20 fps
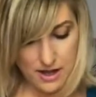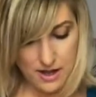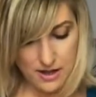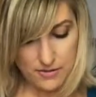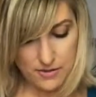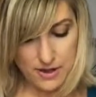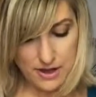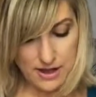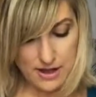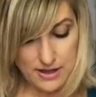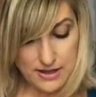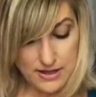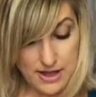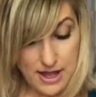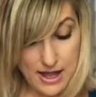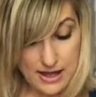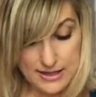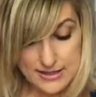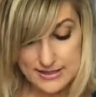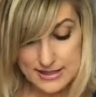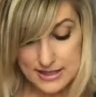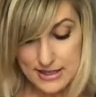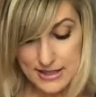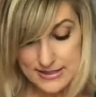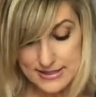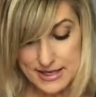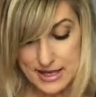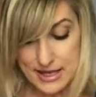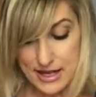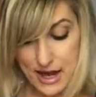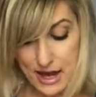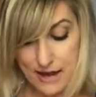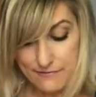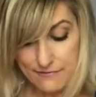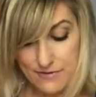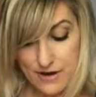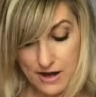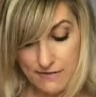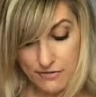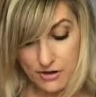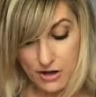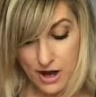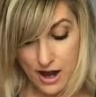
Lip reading: Okay, yeah, because like I said, I've never